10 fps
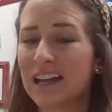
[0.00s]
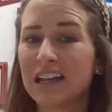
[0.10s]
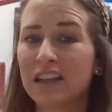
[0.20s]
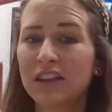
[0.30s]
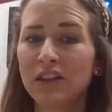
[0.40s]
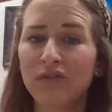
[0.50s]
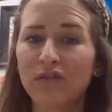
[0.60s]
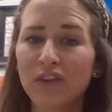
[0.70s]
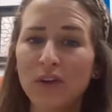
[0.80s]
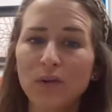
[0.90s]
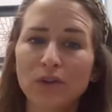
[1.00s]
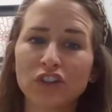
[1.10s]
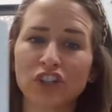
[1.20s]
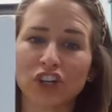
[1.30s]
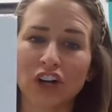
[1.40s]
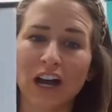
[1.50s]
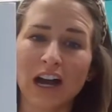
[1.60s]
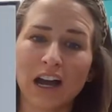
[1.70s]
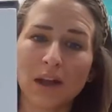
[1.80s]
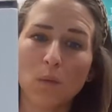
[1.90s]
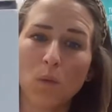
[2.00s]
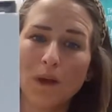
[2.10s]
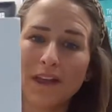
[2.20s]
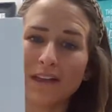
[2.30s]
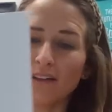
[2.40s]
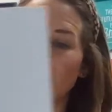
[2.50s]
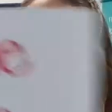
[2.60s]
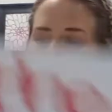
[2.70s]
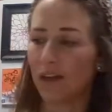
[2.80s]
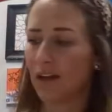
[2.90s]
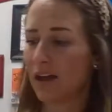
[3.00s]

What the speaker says: in the future I will.